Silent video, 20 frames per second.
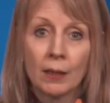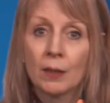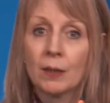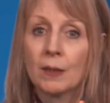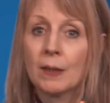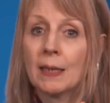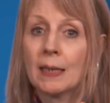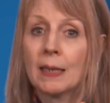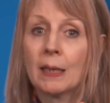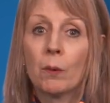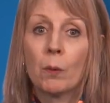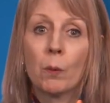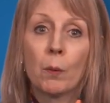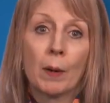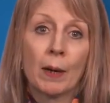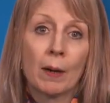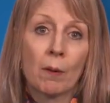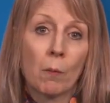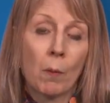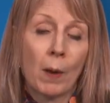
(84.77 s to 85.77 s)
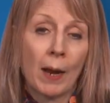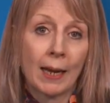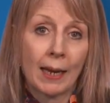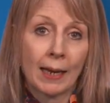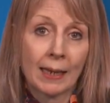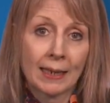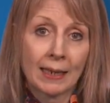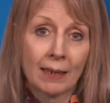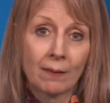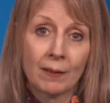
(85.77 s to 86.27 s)
to see where and when
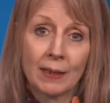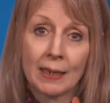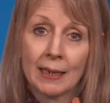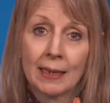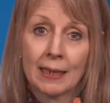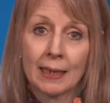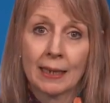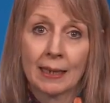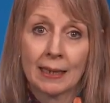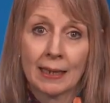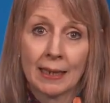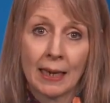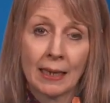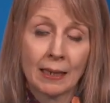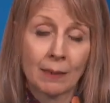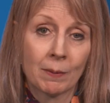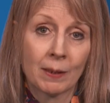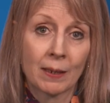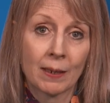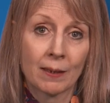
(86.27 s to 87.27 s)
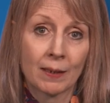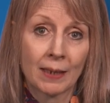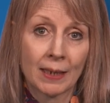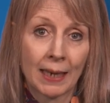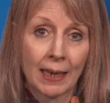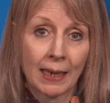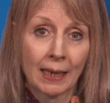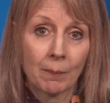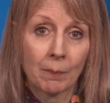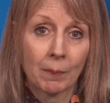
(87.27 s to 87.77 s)
activities and assessments are
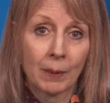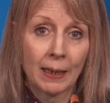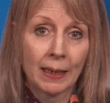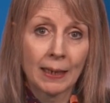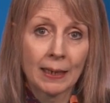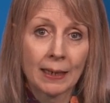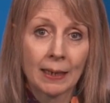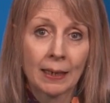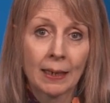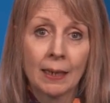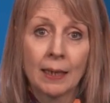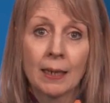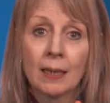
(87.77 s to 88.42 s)
taking place,